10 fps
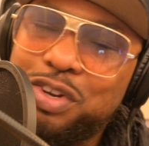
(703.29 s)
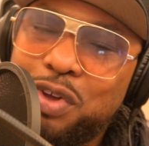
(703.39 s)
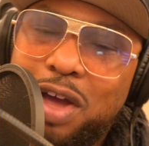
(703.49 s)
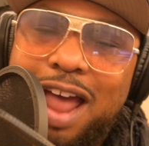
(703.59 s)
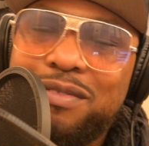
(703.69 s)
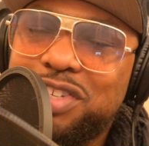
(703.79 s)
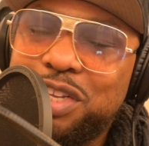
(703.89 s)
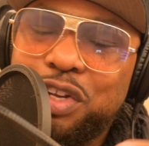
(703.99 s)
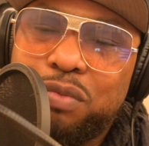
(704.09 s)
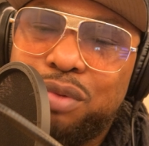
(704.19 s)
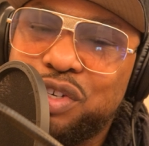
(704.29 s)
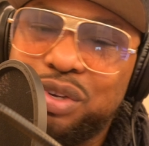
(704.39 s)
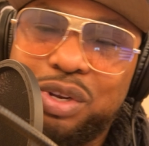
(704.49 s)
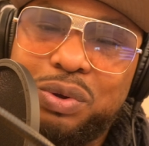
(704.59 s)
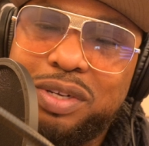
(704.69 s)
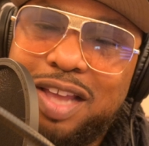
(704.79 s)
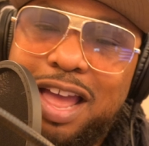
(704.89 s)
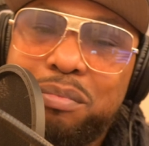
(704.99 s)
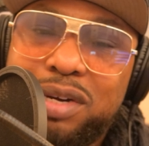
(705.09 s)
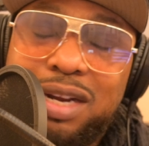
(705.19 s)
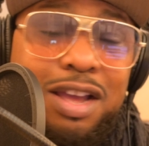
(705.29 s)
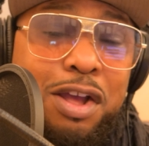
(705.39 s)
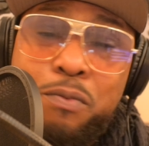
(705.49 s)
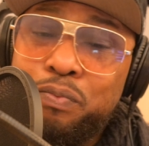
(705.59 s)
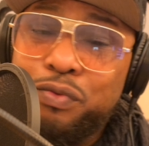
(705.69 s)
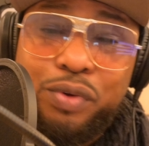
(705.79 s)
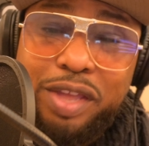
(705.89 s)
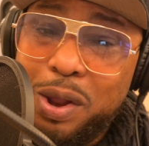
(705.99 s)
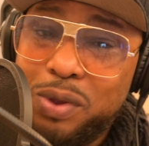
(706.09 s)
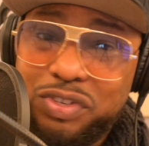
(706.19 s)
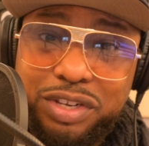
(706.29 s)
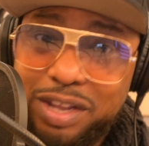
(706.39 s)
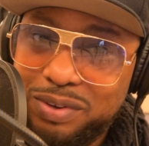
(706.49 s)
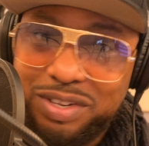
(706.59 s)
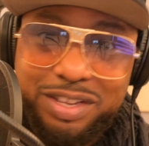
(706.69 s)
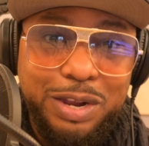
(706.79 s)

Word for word: You know, I haven't seen a commercial in a long time, but for years and years and